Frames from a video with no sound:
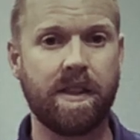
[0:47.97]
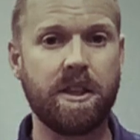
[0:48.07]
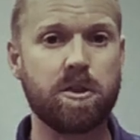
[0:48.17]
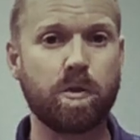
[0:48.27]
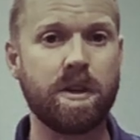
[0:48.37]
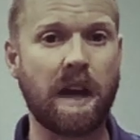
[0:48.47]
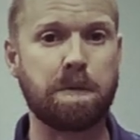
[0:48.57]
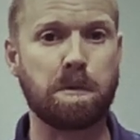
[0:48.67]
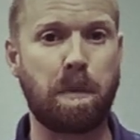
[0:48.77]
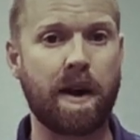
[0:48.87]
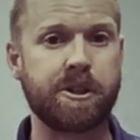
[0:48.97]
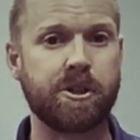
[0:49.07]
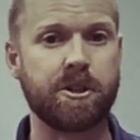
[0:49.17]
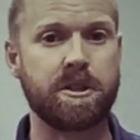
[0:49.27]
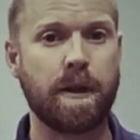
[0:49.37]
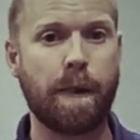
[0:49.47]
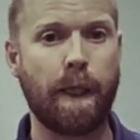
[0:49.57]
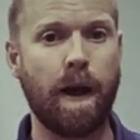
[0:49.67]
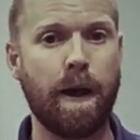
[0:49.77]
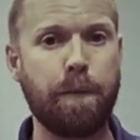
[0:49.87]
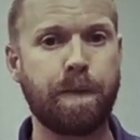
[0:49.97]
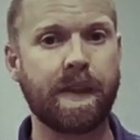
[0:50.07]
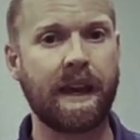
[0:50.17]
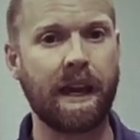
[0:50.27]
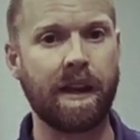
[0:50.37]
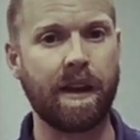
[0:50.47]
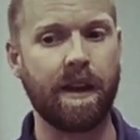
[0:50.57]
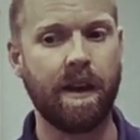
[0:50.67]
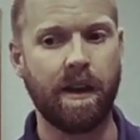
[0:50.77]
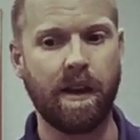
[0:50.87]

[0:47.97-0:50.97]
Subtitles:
These three types of postures can